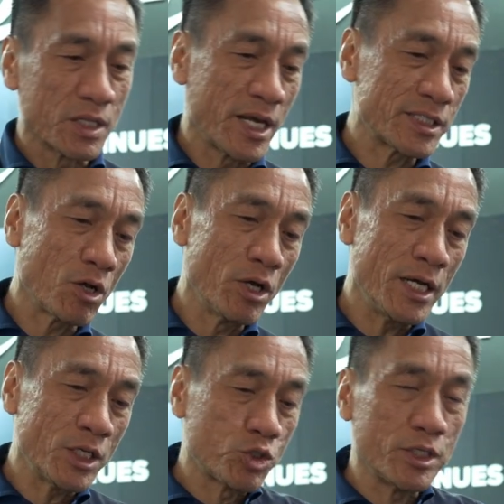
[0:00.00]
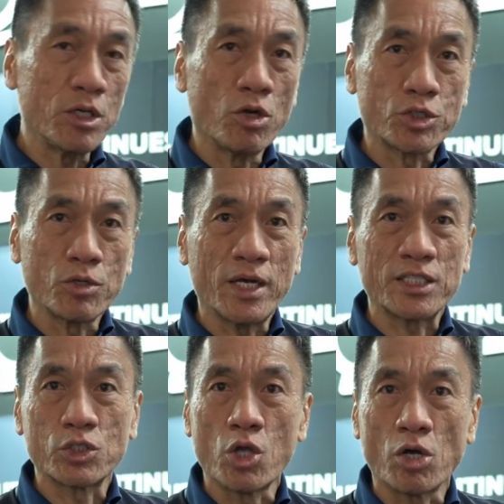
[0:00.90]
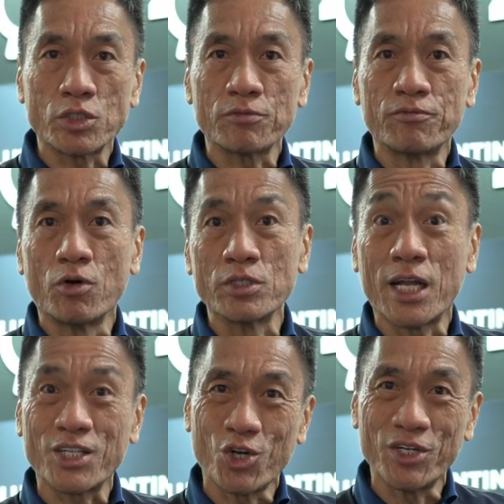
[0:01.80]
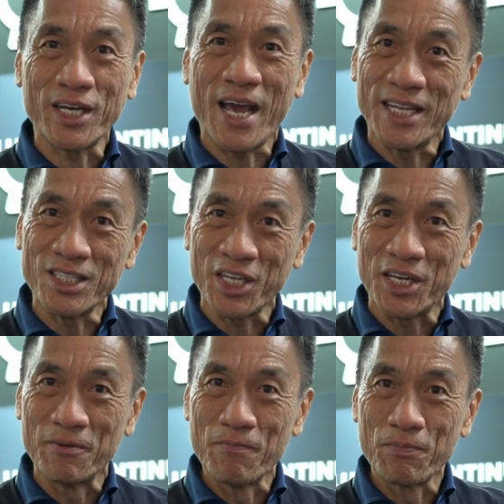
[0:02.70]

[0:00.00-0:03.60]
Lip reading: there's actually also a slot for electronic ND,